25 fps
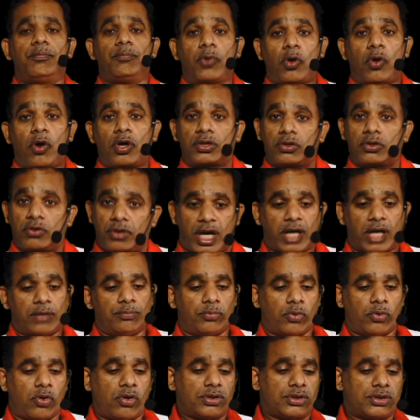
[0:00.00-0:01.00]
blocked or
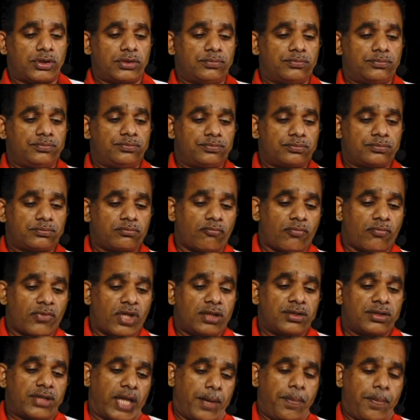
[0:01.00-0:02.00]
unblocked.
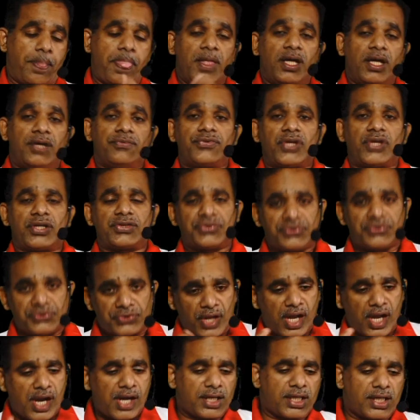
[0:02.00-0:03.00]
Then the
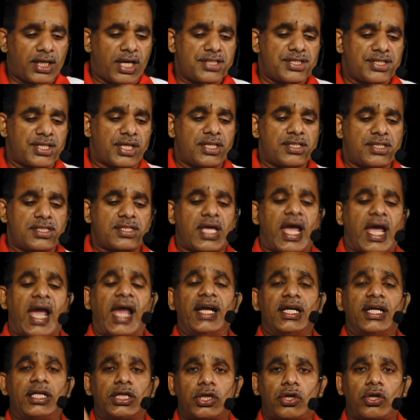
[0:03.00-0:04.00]
third ledger is
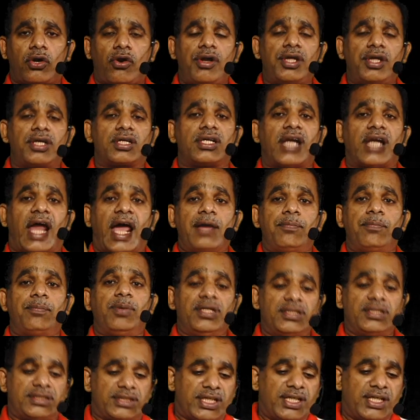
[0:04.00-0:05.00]
electronic
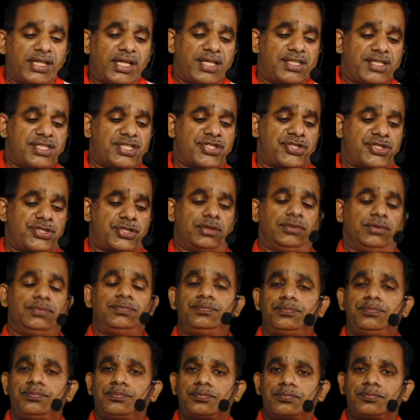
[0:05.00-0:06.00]
liability register.
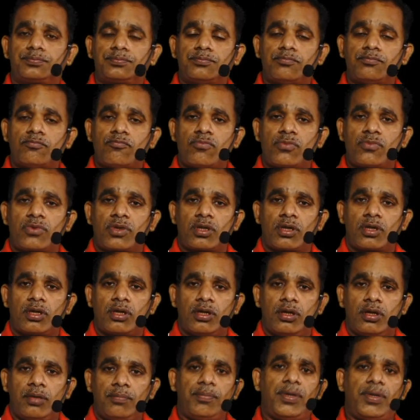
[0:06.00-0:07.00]

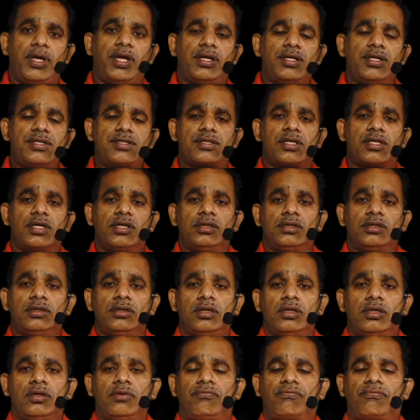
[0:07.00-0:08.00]
Means
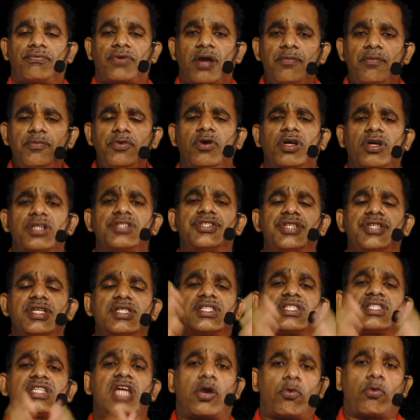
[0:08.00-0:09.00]
from your
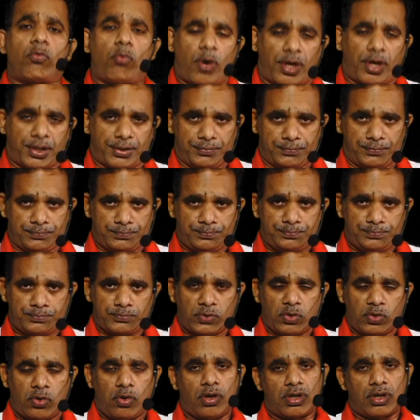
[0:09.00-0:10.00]
GSTR 1
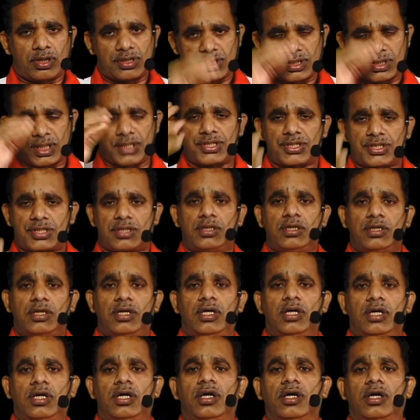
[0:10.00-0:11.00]
or such
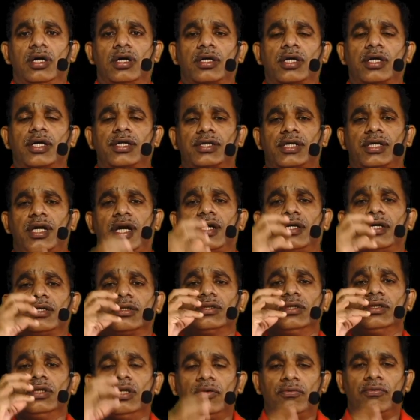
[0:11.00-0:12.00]

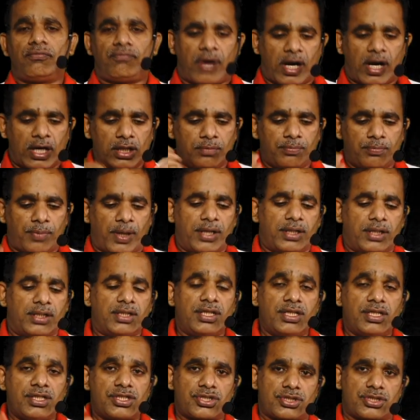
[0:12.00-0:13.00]
return filed by
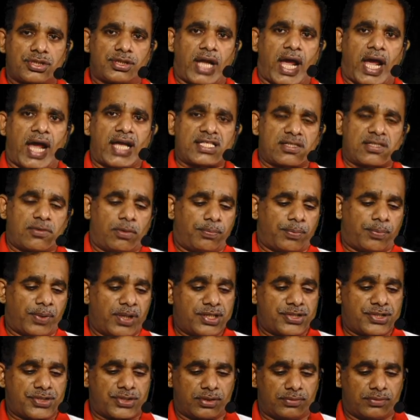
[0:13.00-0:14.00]
each taxable
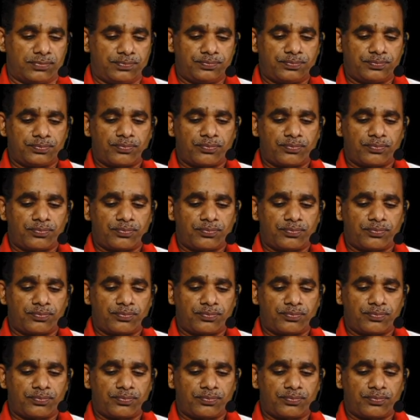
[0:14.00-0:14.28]
person,